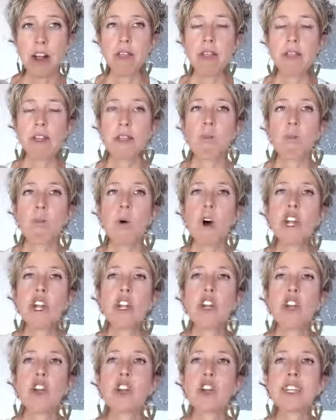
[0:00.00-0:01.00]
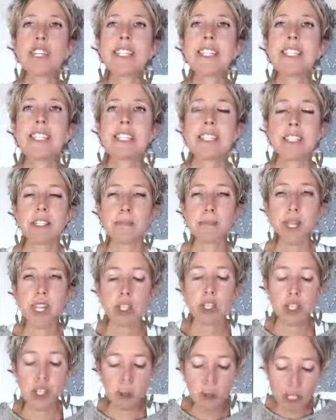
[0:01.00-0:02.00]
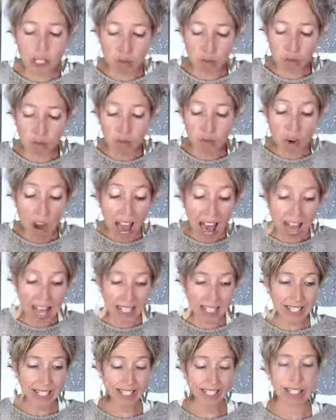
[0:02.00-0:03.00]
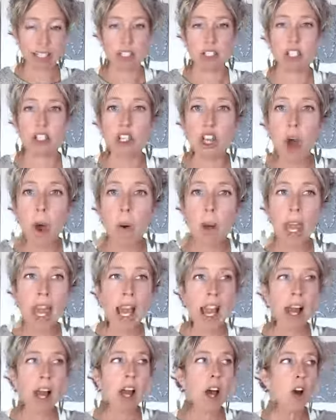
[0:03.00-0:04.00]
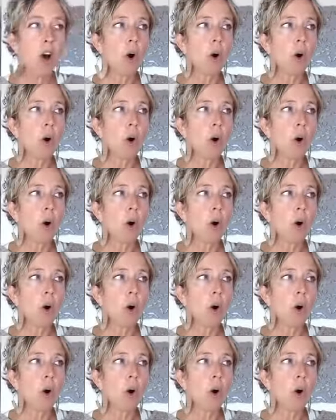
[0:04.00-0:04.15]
then what your system can do is rest into knowing